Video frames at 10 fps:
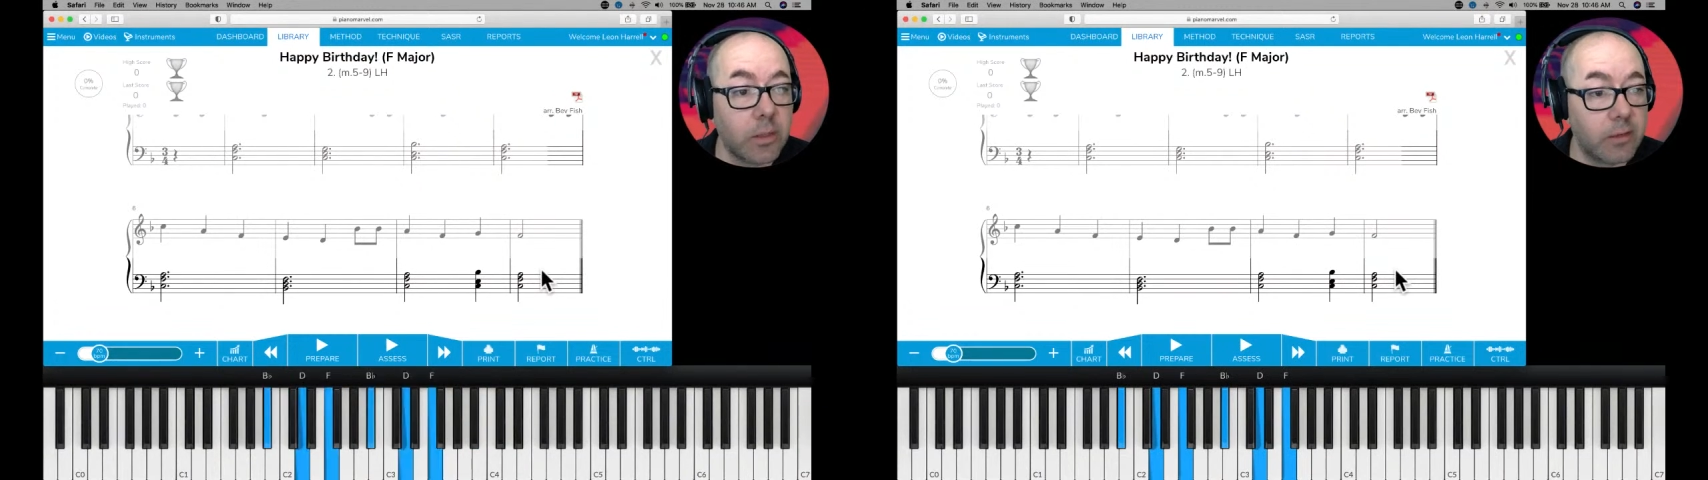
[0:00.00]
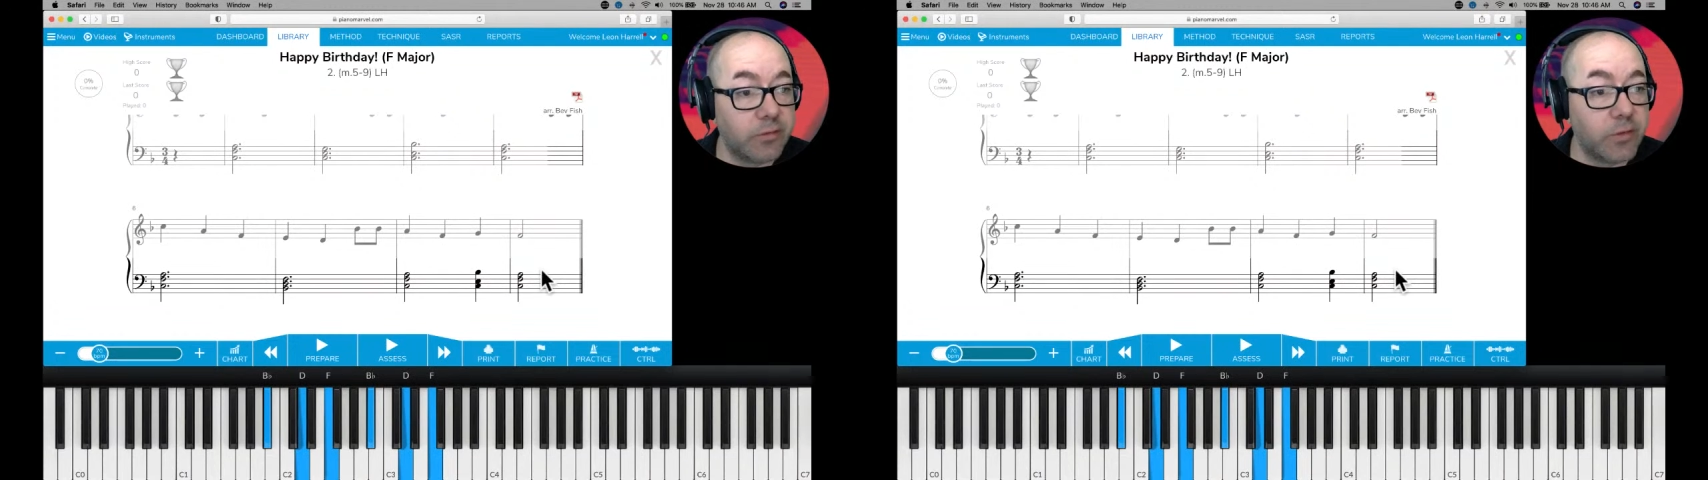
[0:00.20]

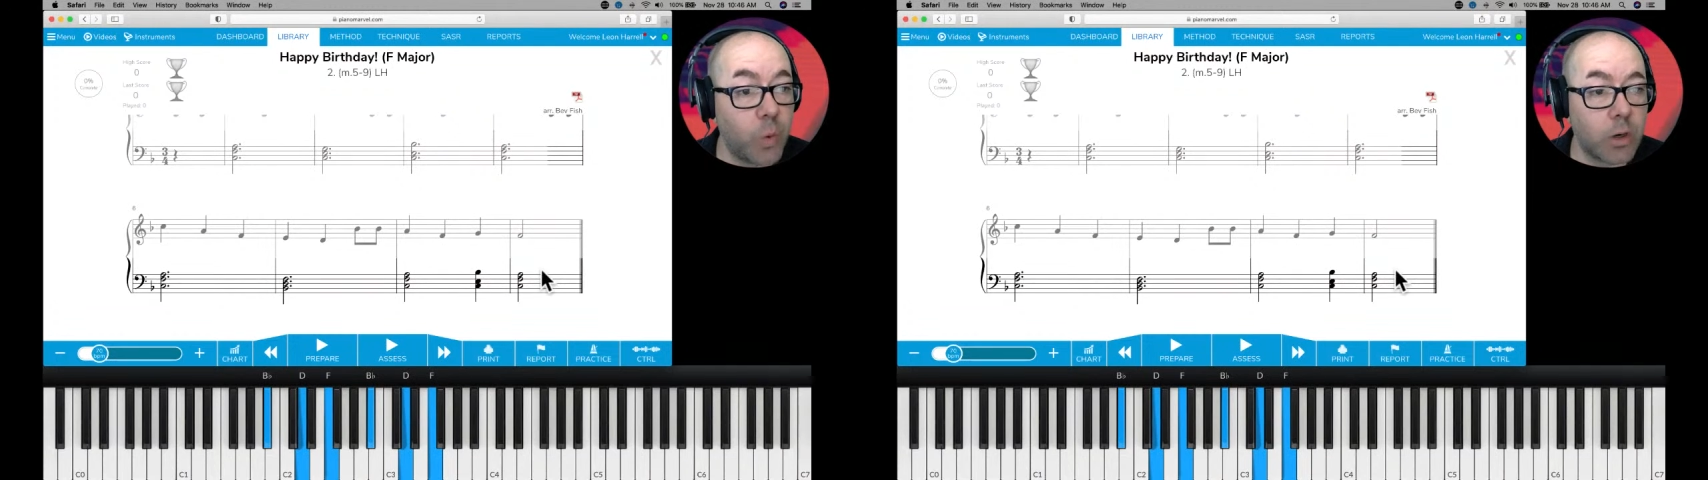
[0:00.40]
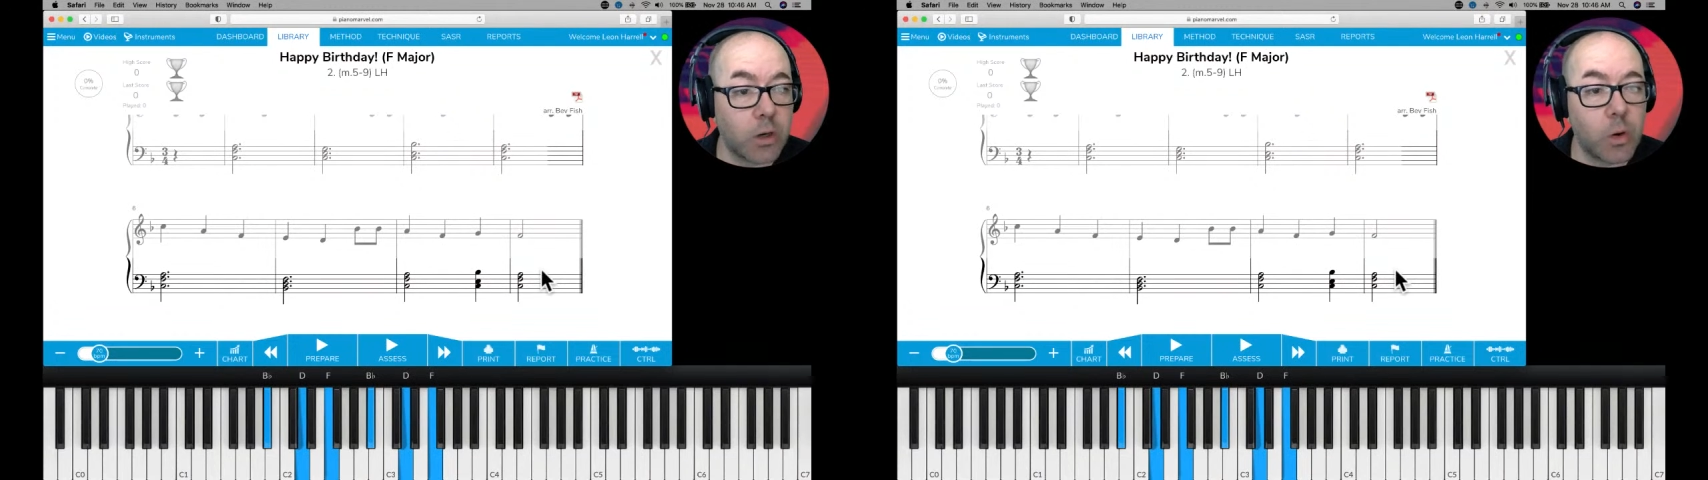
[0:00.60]
the
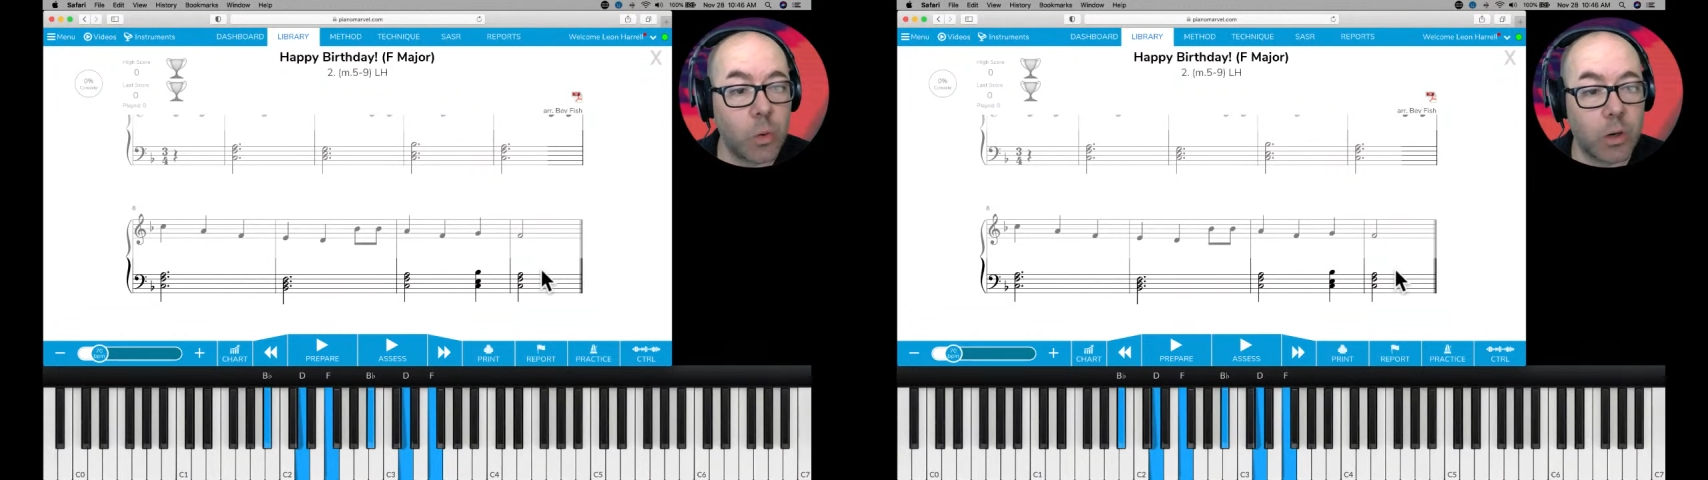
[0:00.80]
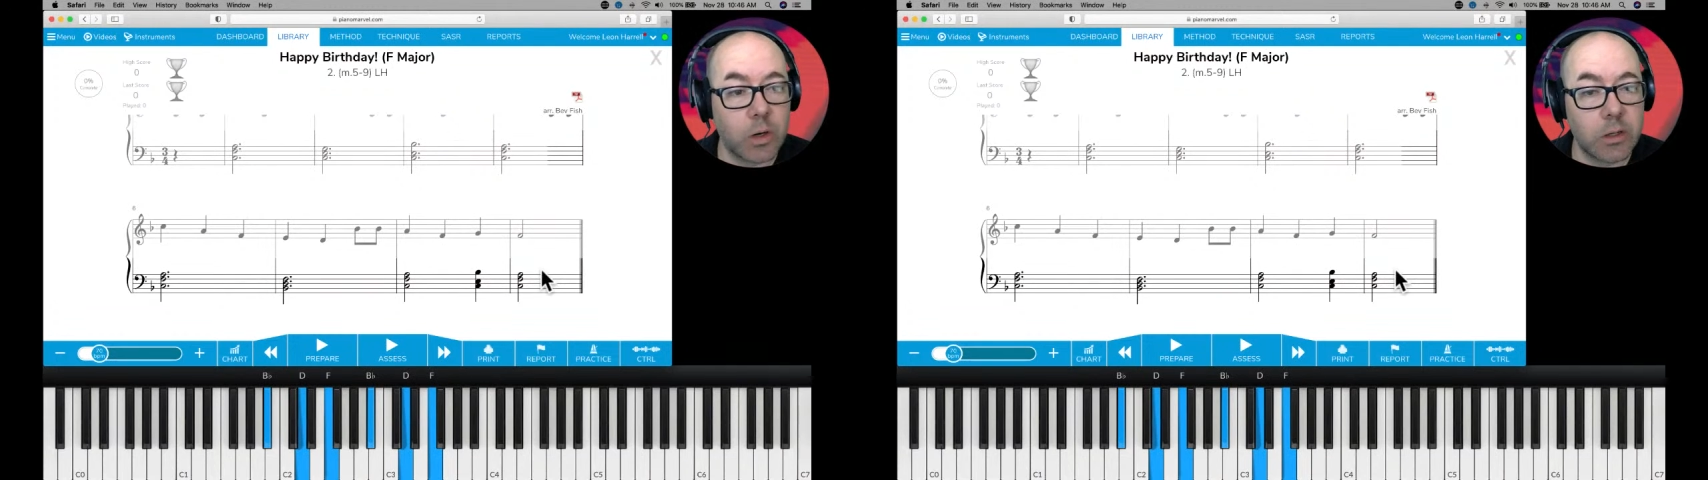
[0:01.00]
4
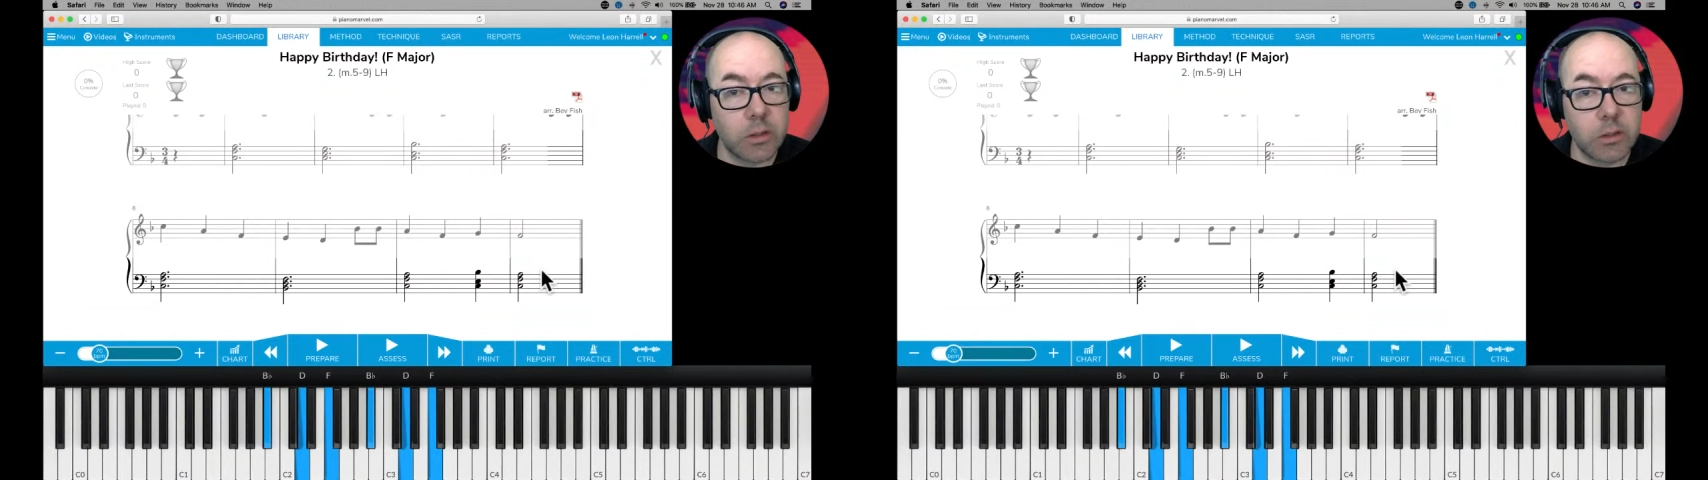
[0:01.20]
chord,